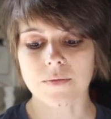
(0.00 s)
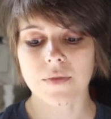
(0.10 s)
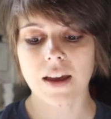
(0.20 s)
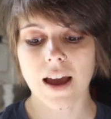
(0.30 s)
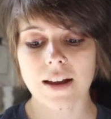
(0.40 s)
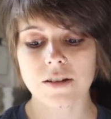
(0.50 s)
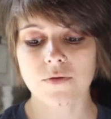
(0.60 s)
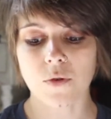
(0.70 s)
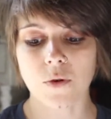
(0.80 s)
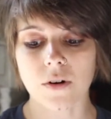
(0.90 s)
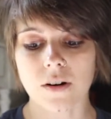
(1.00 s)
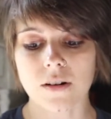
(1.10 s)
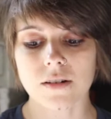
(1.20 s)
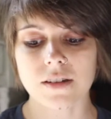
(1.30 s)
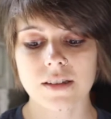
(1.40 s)
They asked
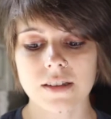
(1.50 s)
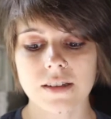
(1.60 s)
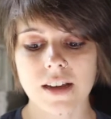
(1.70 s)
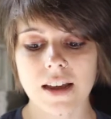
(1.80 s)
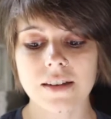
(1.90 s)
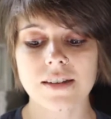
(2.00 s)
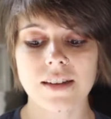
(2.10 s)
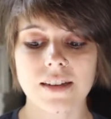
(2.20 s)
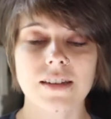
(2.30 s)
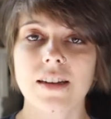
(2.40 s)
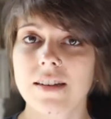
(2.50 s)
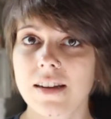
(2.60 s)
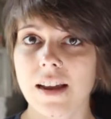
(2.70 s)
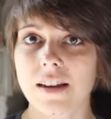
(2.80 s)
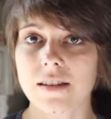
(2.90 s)
for 10 to 16
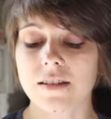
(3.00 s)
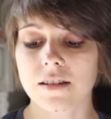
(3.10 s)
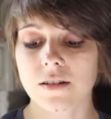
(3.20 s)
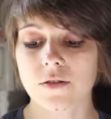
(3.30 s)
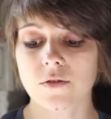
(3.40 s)
days